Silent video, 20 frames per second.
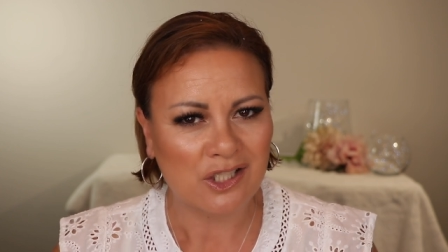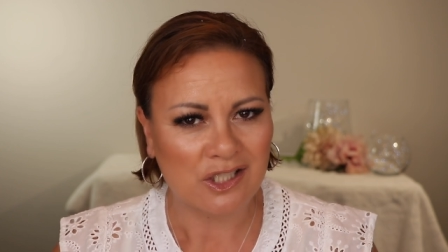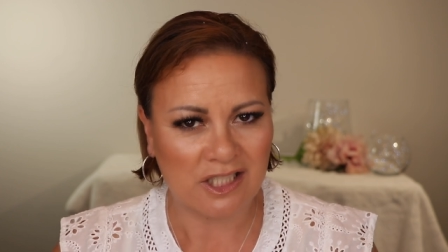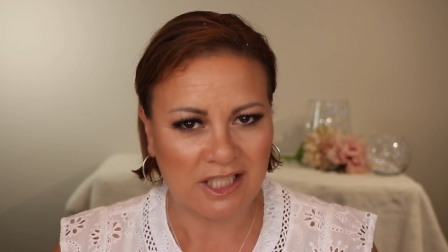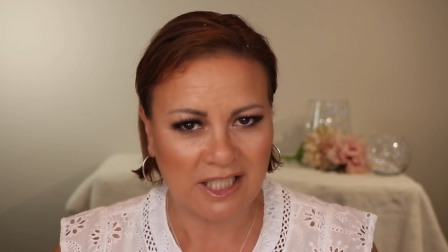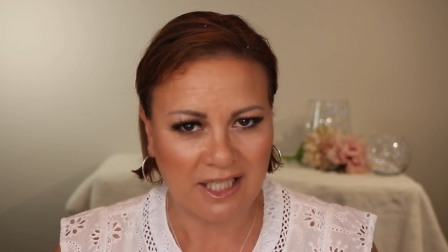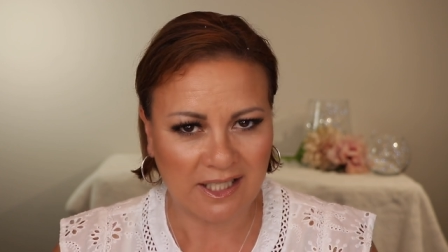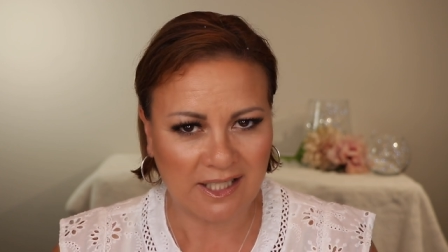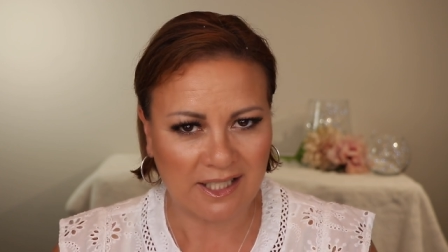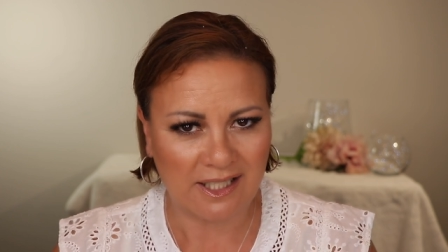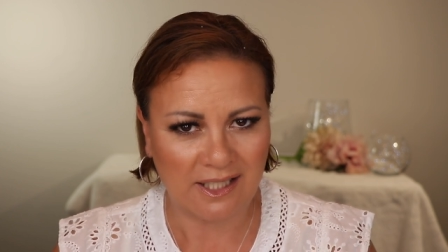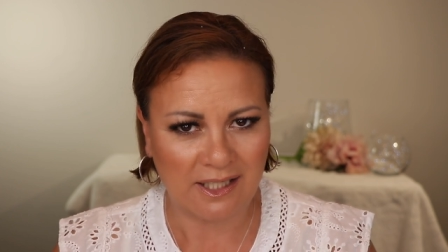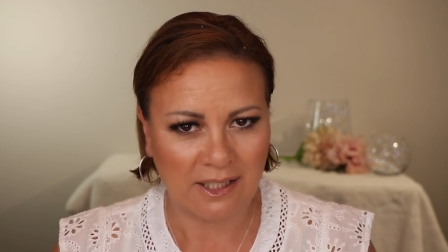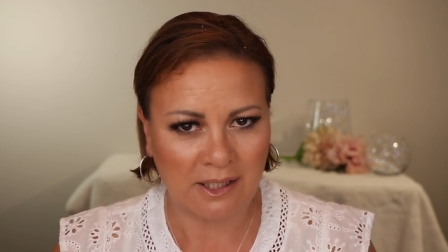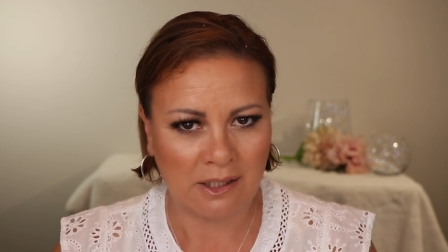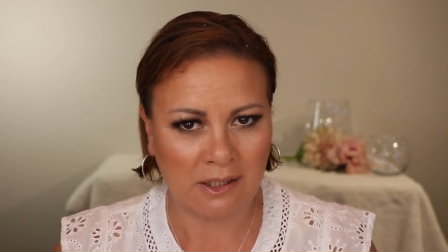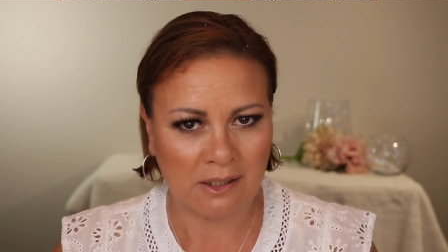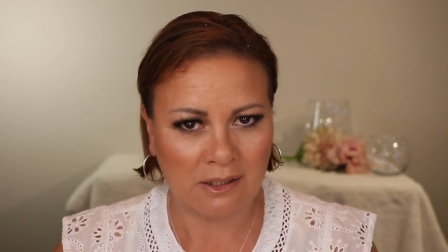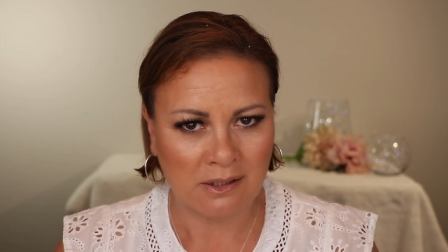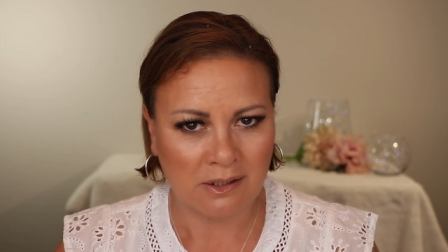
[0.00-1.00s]

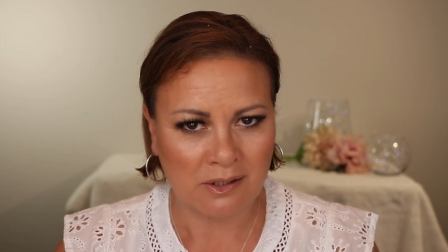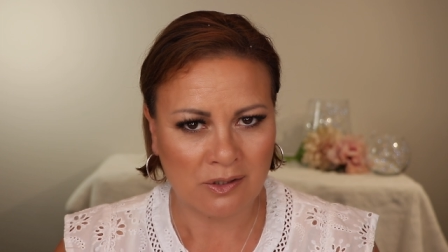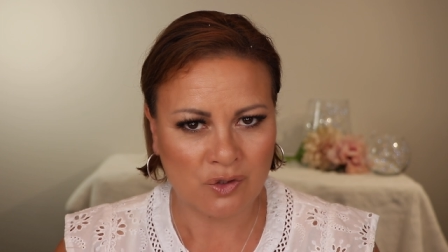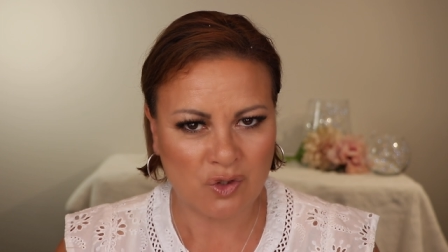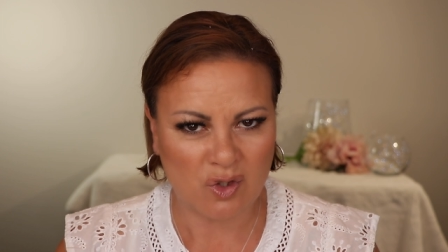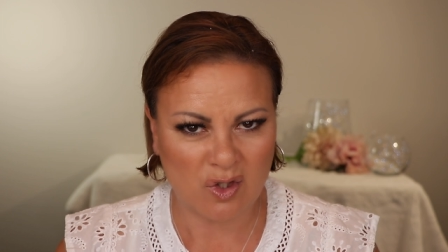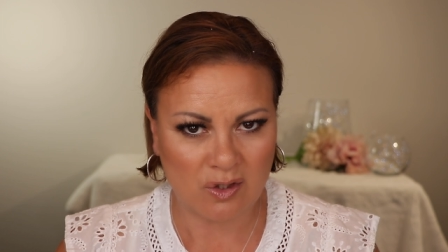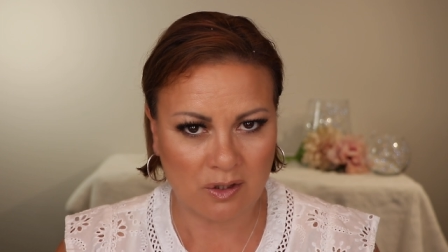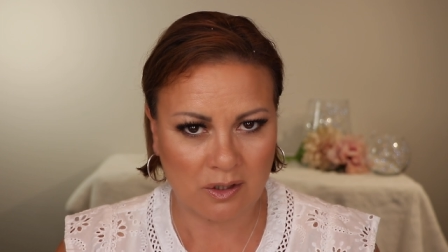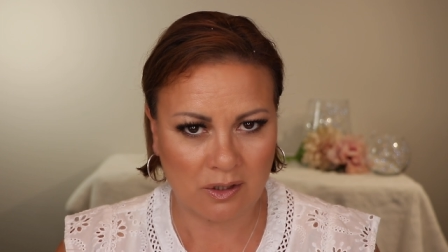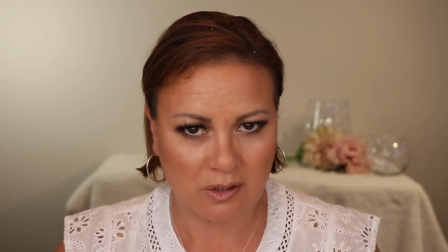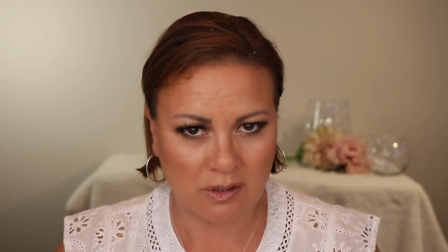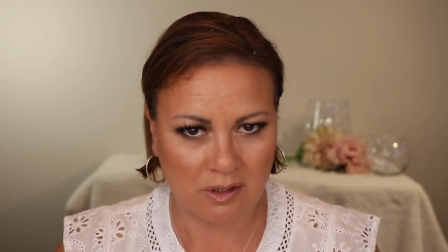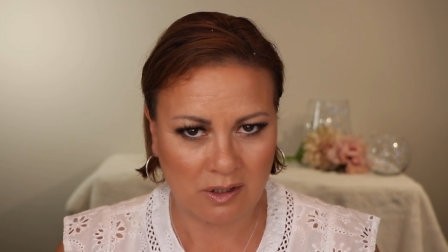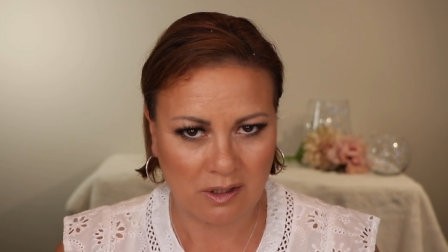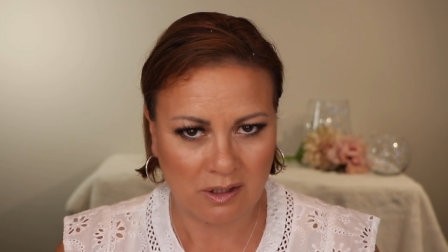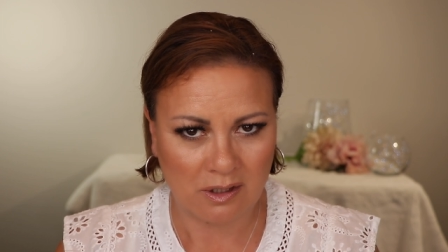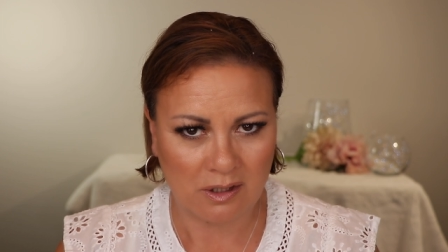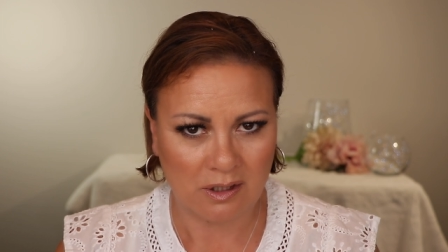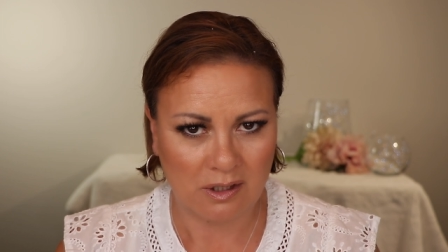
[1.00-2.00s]
chunky
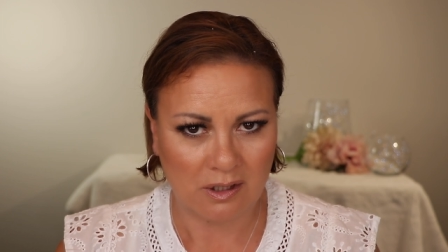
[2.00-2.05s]
sausage